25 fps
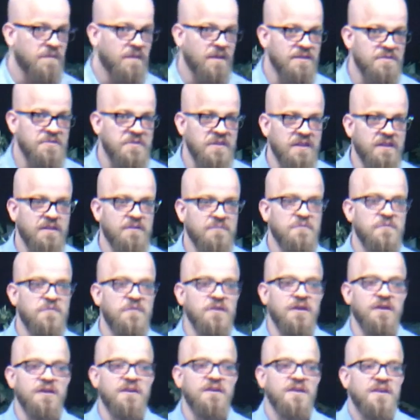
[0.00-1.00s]
I think of
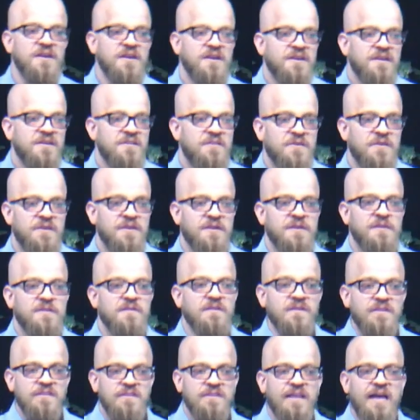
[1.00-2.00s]
the the
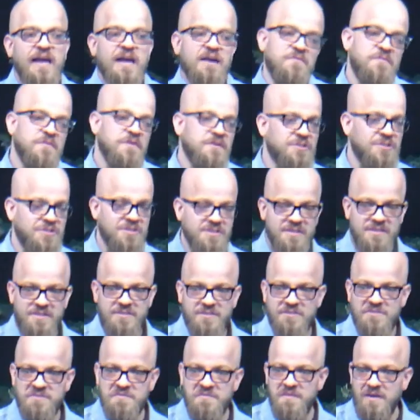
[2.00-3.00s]

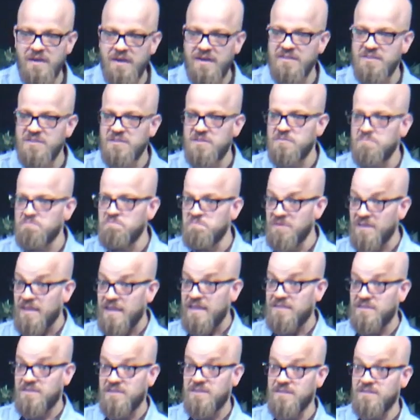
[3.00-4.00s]
lavishness of God's
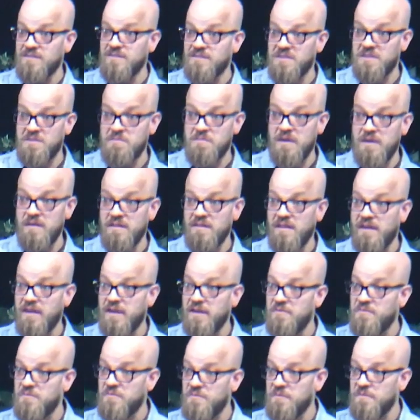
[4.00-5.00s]
blessings in my
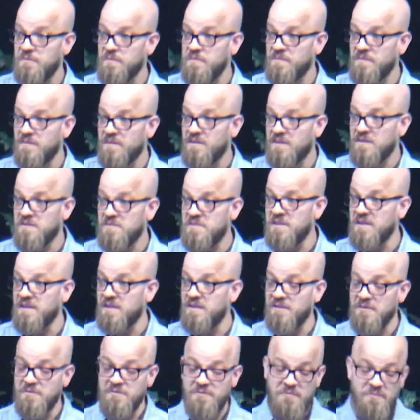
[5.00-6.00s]
life. I
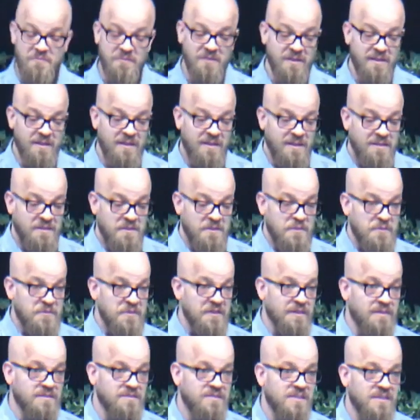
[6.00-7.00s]
think of the
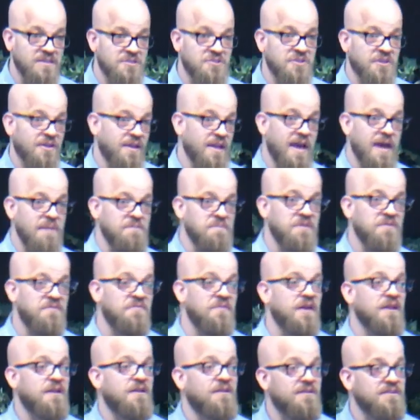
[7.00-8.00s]
things that should
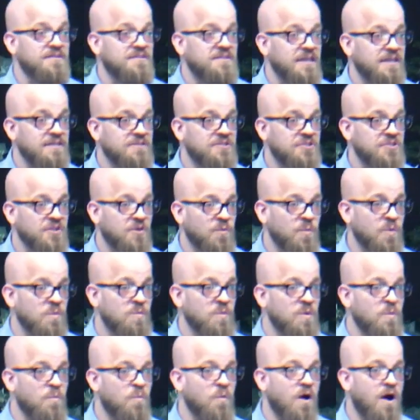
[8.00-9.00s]
captivate our attention
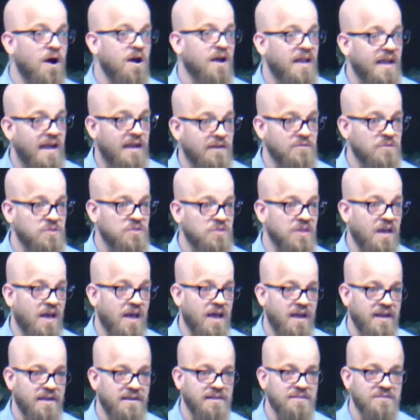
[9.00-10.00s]
when we walk
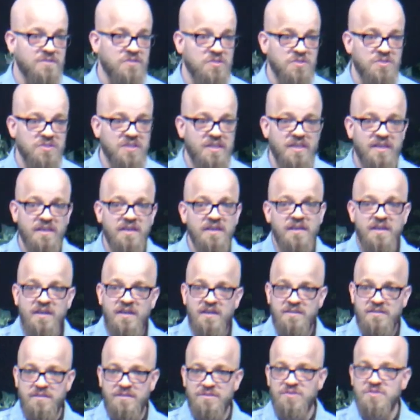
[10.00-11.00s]
outside and see
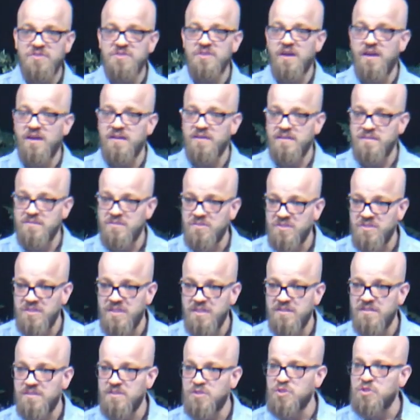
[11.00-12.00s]
the sun and
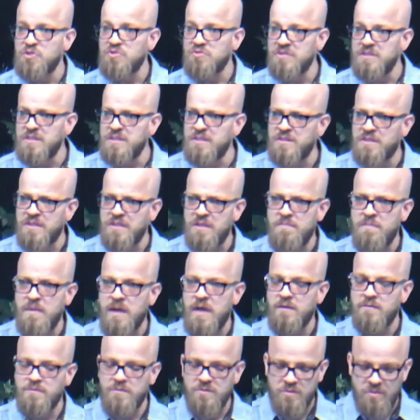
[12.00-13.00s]
see the trees and the
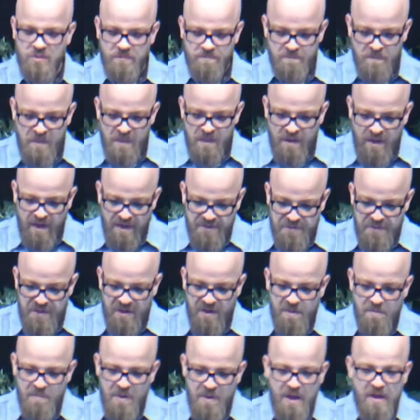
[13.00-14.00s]
mountains. I
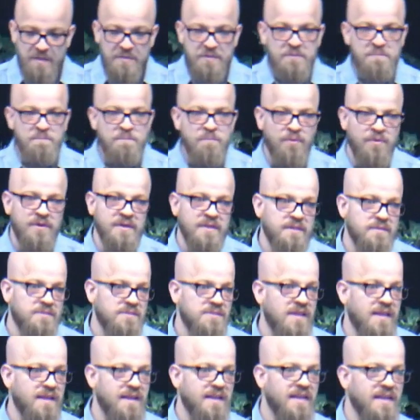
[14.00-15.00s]
think about the
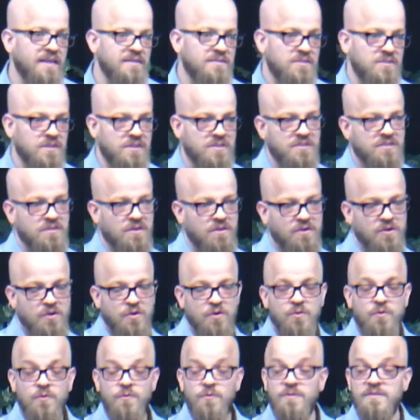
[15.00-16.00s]
breeze that hits us on a
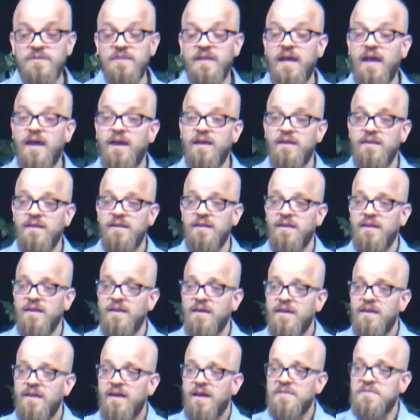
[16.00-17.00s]
cool day.
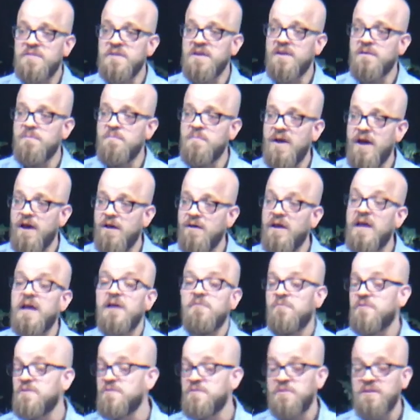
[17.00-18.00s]
I think about
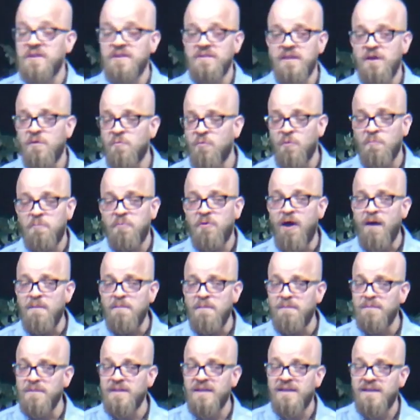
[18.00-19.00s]
everything that we're
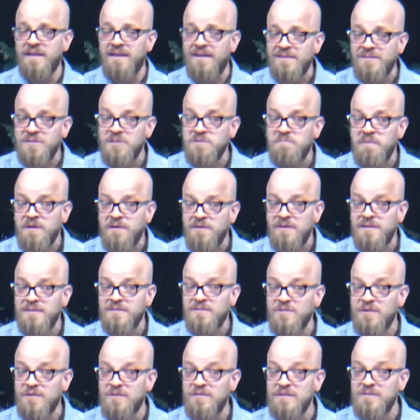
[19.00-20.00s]
probably going to
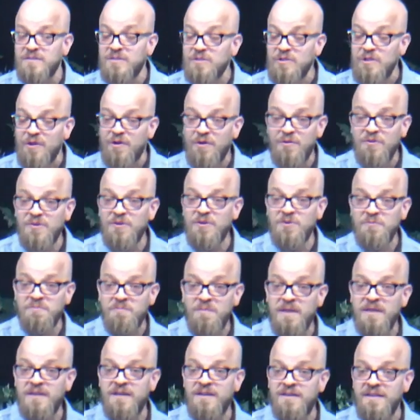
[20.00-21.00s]
experience on this low
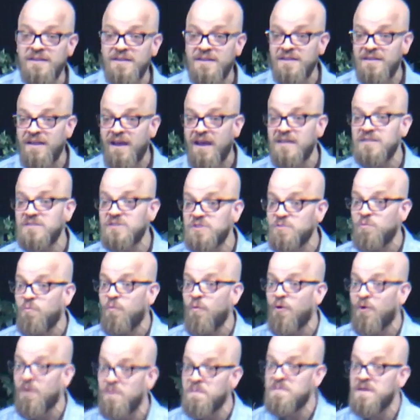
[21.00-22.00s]
humidity, nice,
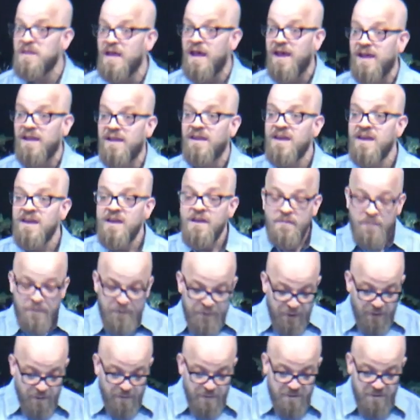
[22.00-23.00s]
warm day.
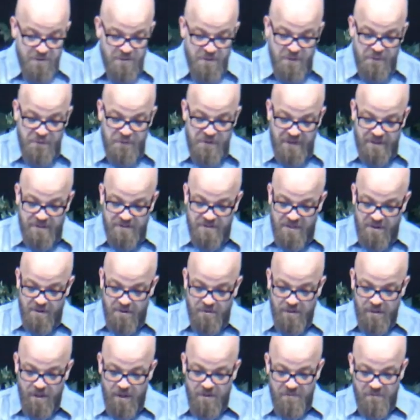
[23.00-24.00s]
Those are the things that
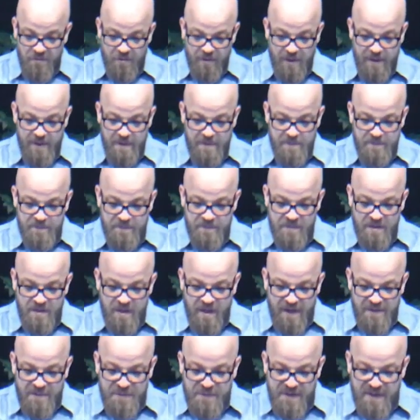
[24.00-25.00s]
are lovely.
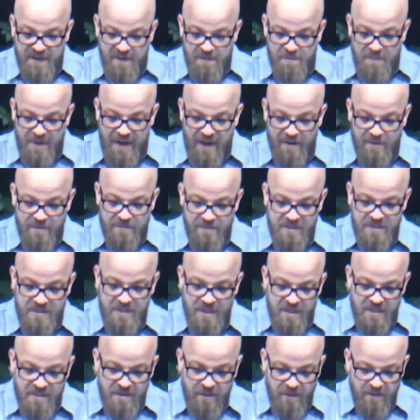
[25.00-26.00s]
I think about
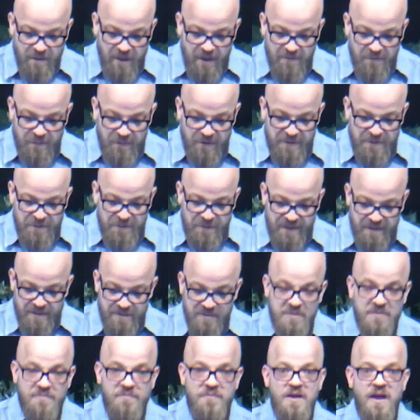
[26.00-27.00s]
the lovely
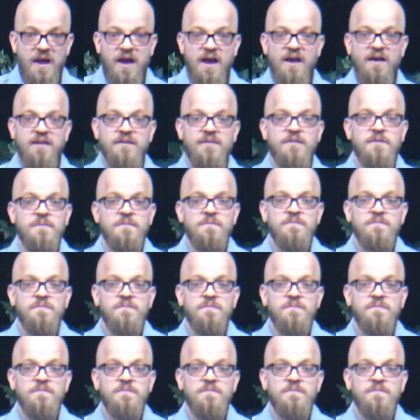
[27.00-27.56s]
things of God.